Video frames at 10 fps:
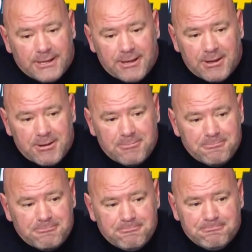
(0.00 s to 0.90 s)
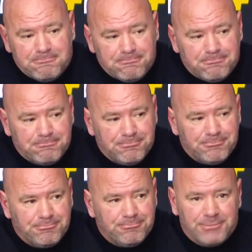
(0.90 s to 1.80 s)
um,
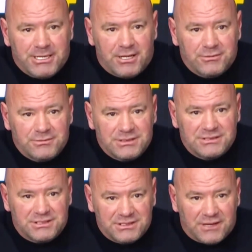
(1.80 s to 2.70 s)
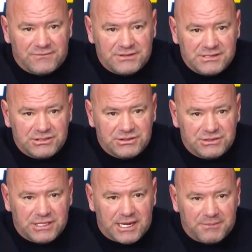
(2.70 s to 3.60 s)
you know these are the tough decisions
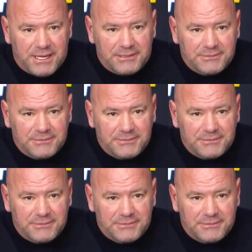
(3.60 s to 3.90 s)
you got to make.